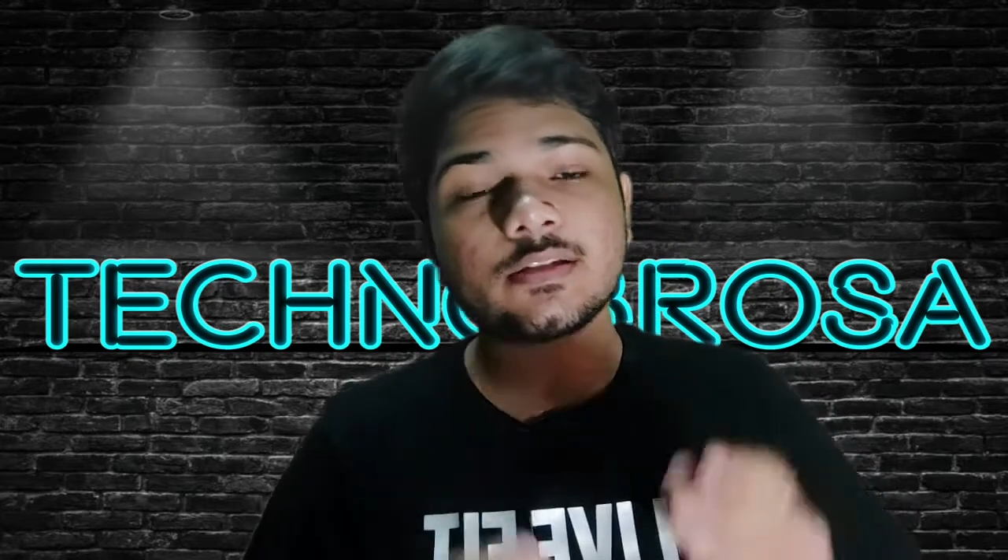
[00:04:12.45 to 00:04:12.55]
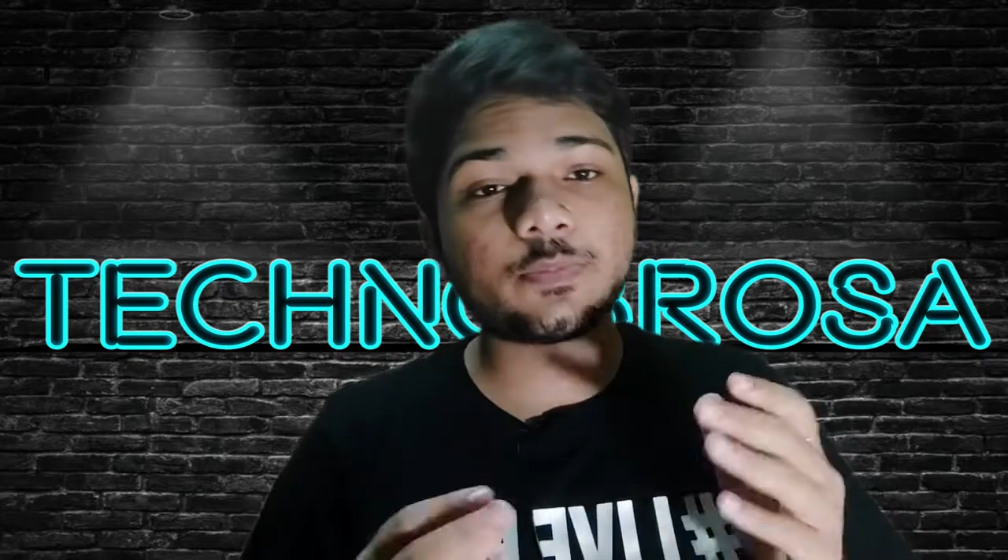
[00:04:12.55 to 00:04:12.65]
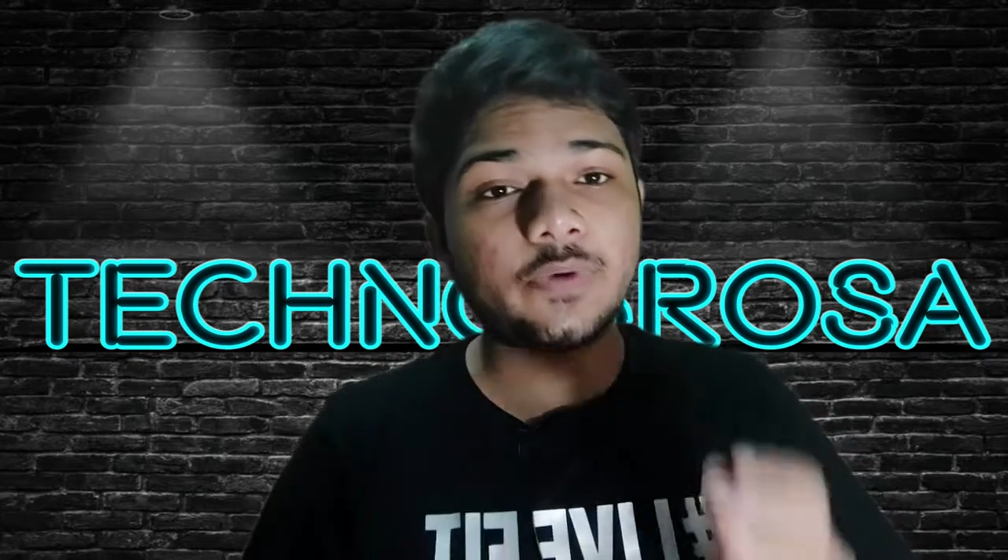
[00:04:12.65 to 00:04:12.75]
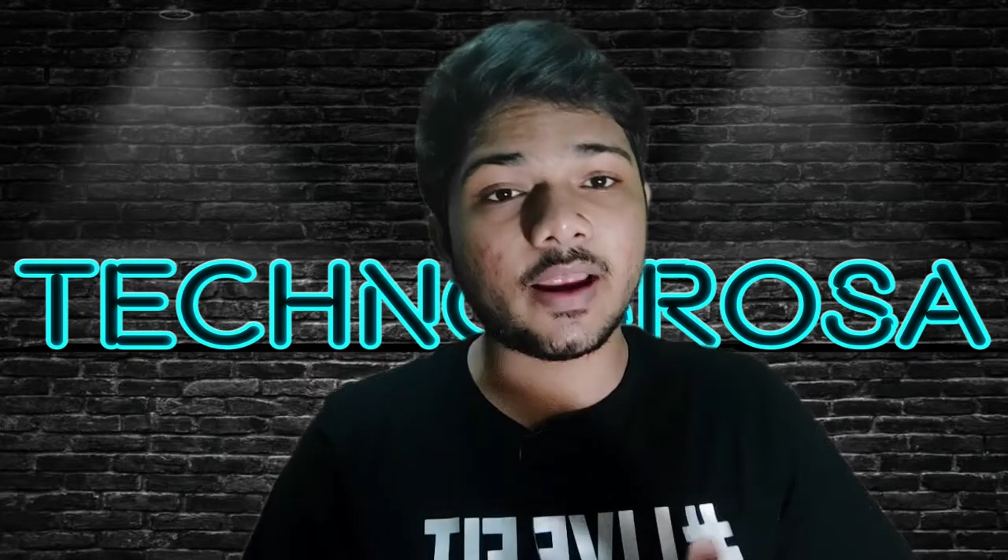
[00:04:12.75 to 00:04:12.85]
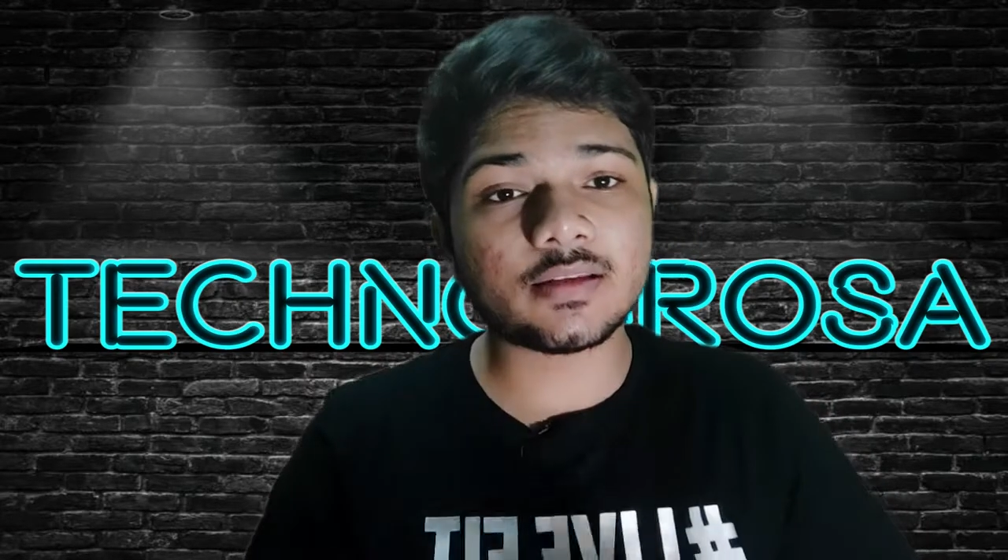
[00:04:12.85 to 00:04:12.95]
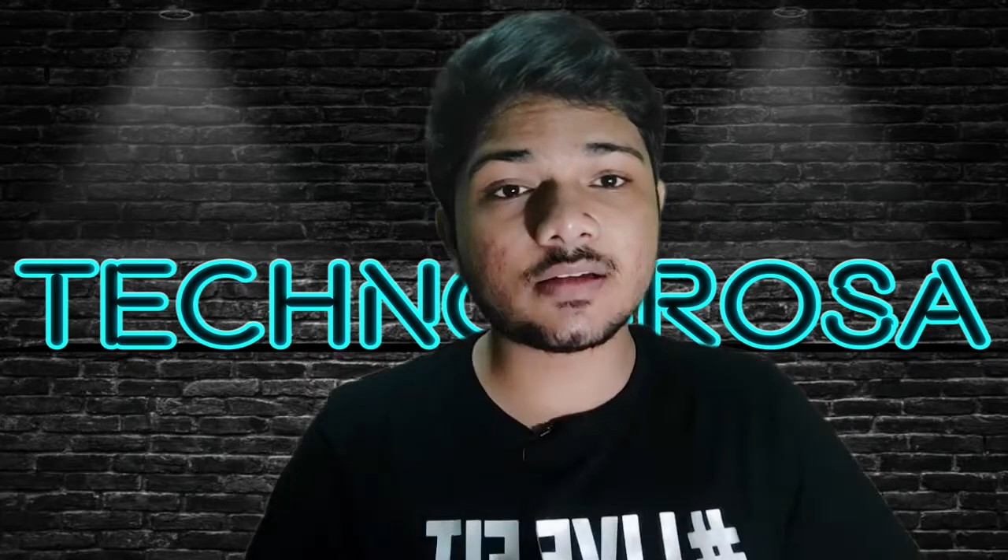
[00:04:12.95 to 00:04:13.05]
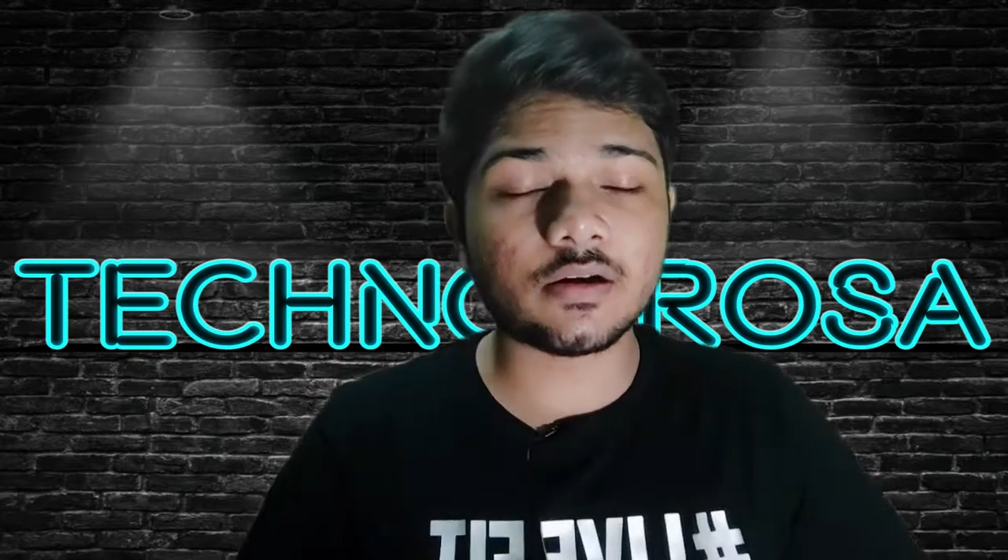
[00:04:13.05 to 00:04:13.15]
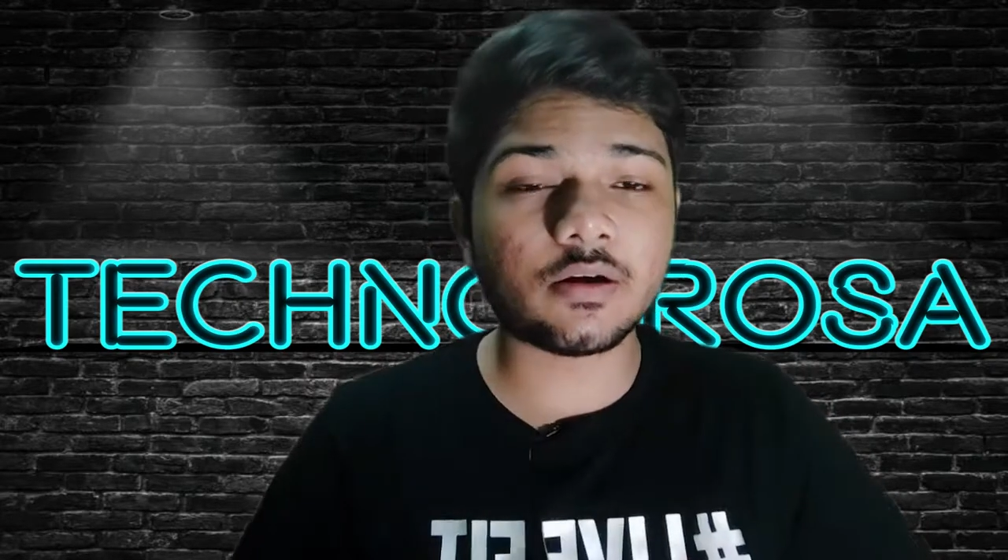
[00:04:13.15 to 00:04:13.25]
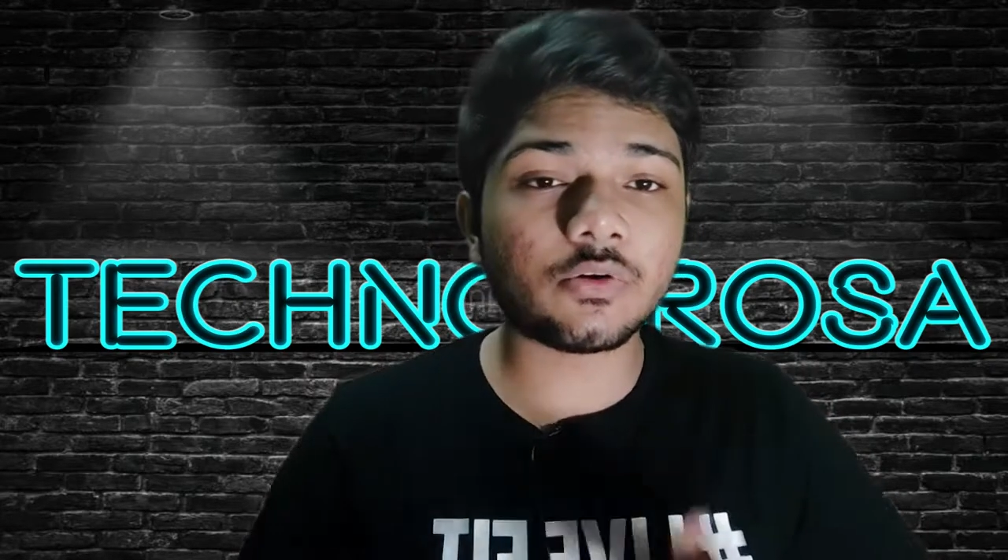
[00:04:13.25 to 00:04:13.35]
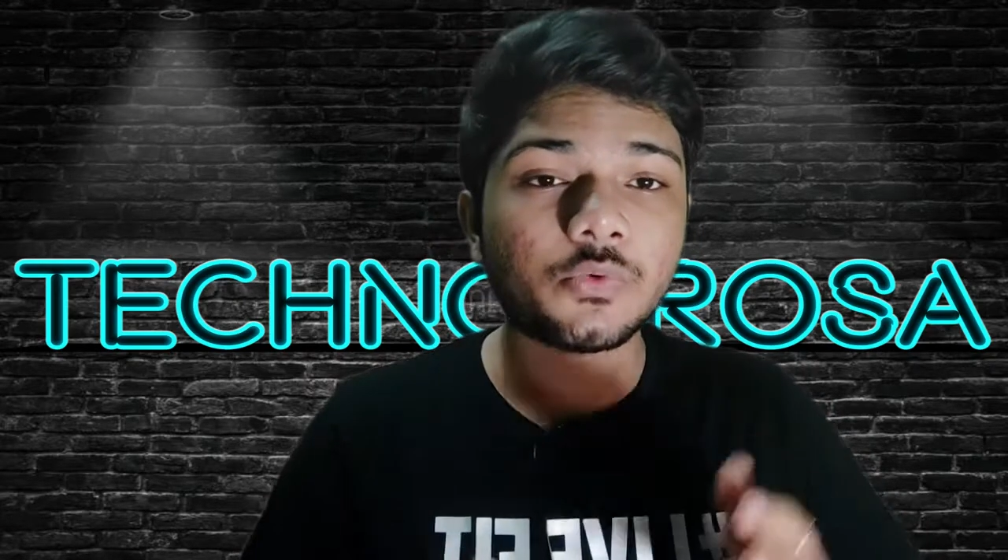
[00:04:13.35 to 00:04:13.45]
is priced
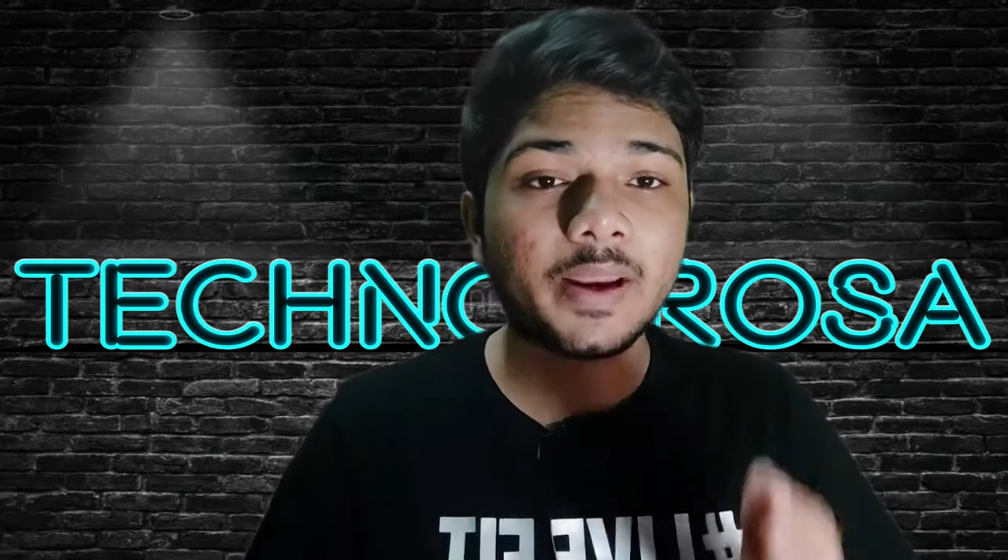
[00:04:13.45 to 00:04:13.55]
around